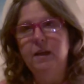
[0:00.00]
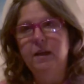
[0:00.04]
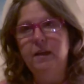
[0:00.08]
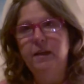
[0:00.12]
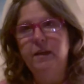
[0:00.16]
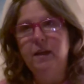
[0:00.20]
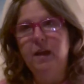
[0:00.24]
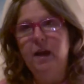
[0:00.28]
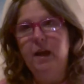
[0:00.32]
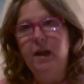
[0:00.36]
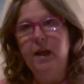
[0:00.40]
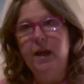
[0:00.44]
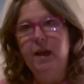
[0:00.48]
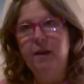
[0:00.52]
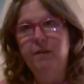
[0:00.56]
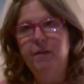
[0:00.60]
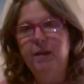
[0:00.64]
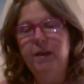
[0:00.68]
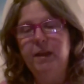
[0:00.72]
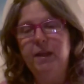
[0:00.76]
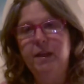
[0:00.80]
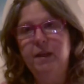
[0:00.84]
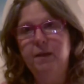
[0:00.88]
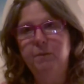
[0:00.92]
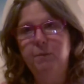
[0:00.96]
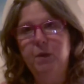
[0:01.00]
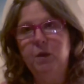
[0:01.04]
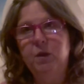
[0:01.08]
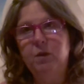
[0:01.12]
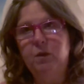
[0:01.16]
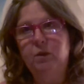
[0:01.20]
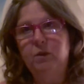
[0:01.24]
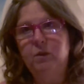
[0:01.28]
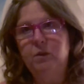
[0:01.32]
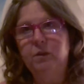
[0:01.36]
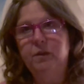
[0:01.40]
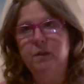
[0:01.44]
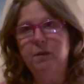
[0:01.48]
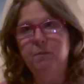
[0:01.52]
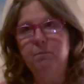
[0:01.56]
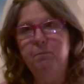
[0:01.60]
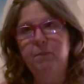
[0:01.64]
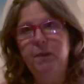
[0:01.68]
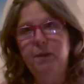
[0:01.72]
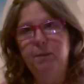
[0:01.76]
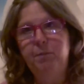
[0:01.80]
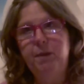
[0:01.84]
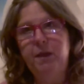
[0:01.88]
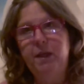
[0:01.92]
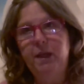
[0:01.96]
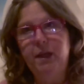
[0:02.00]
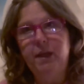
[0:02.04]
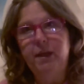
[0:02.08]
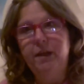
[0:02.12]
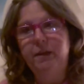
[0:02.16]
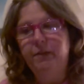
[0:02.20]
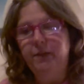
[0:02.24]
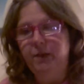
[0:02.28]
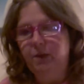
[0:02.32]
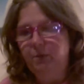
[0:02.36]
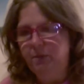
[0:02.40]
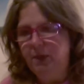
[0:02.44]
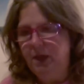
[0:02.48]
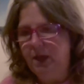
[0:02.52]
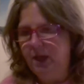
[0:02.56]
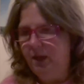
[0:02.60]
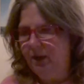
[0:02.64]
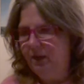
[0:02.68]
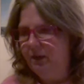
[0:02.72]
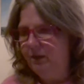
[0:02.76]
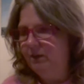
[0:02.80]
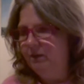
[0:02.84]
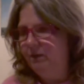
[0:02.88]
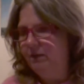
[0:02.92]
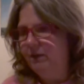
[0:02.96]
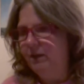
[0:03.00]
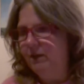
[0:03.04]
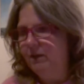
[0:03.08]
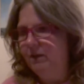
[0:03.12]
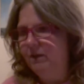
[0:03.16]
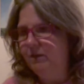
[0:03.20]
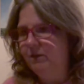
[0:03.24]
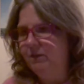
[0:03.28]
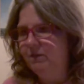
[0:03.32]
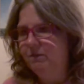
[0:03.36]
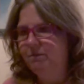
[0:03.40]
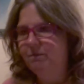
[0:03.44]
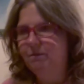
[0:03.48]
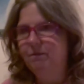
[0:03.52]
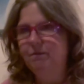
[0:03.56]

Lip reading: not having chemicals and BPA in their bags. So